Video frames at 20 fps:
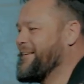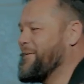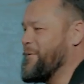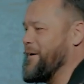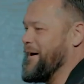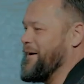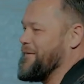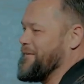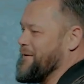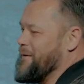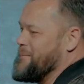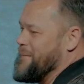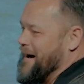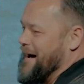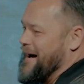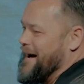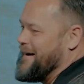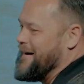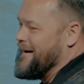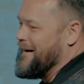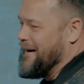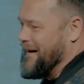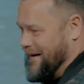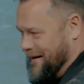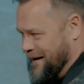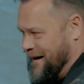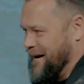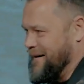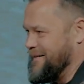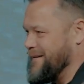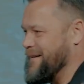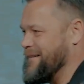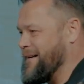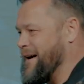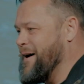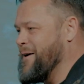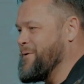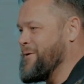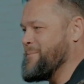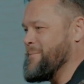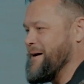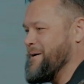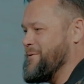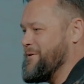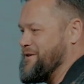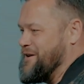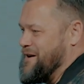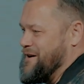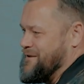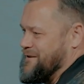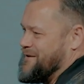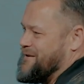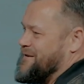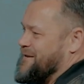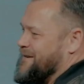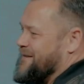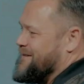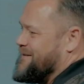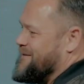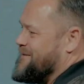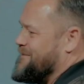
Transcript: Well, too bad, I guess he's going to be with Jesus.